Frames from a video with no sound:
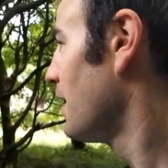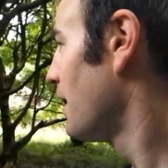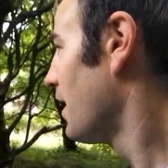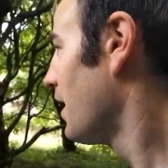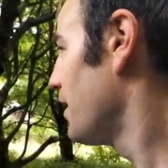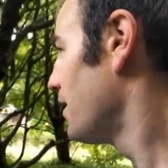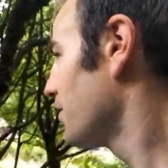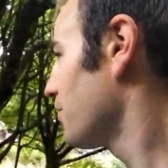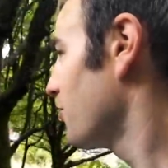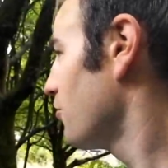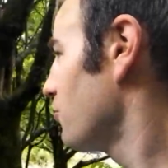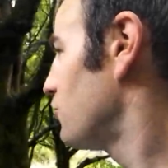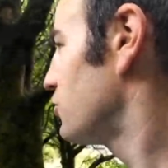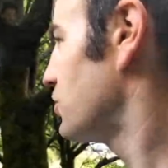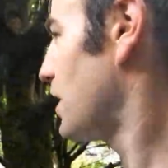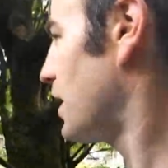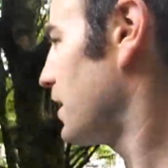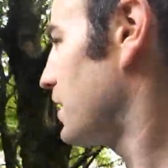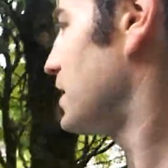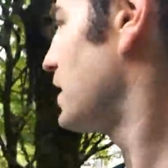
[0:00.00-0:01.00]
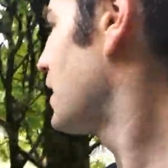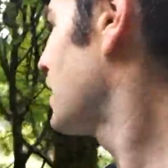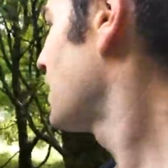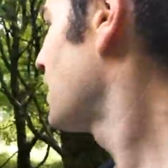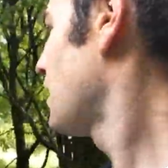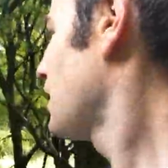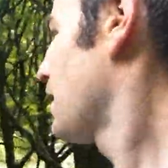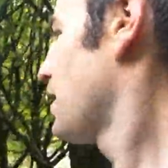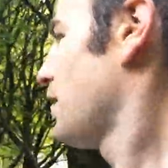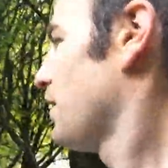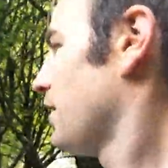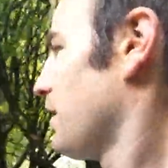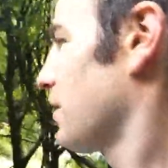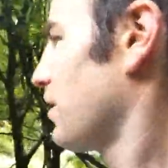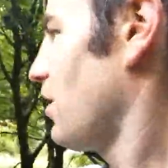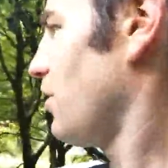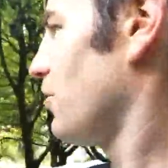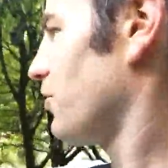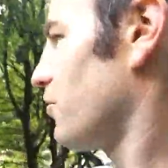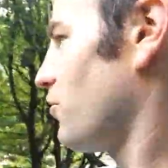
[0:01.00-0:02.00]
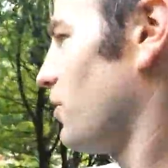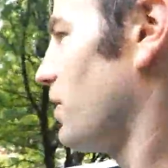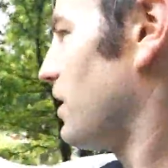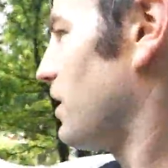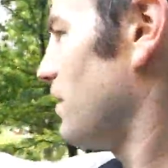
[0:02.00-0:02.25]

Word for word: and a good shed. Can't have gone any